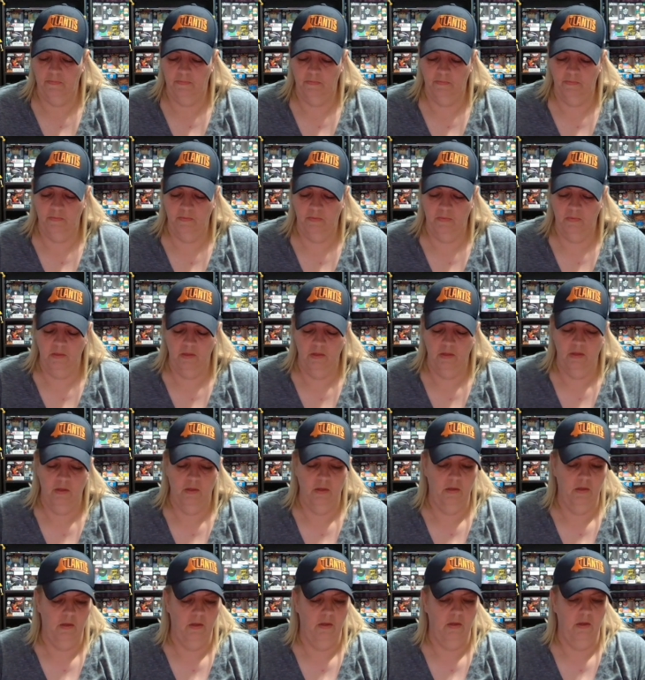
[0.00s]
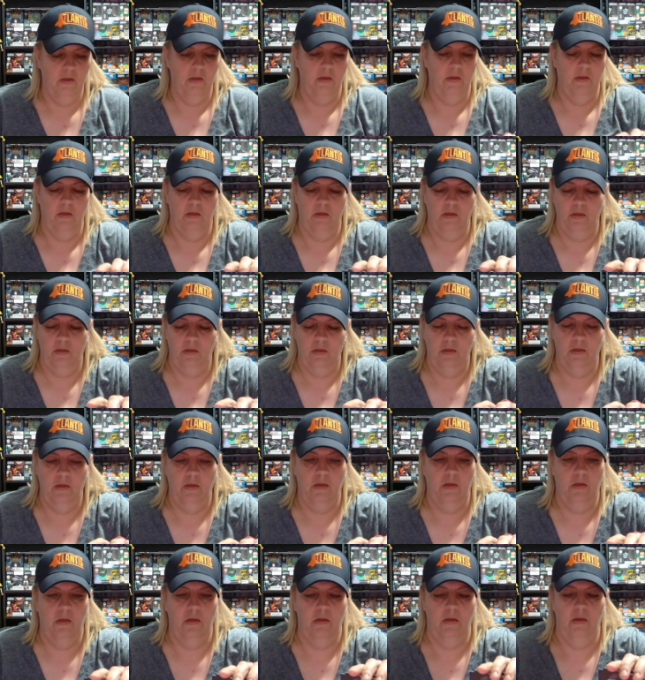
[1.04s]

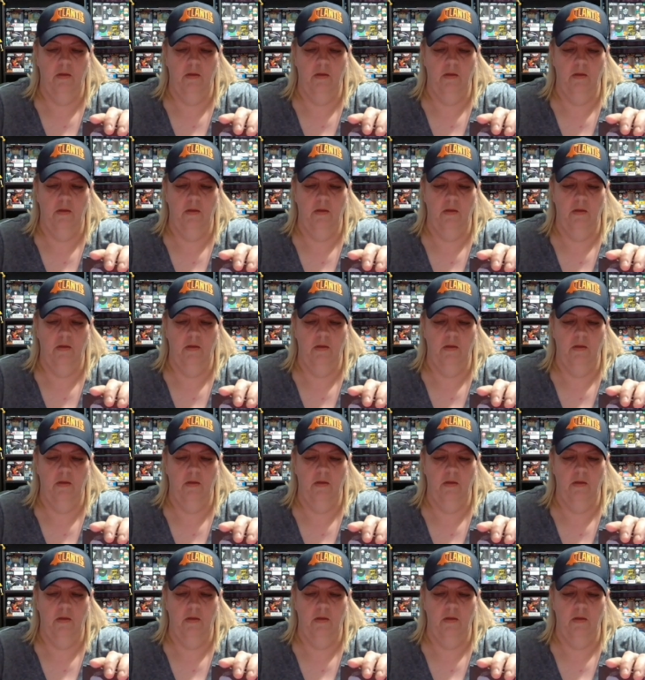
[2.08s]
[no speech]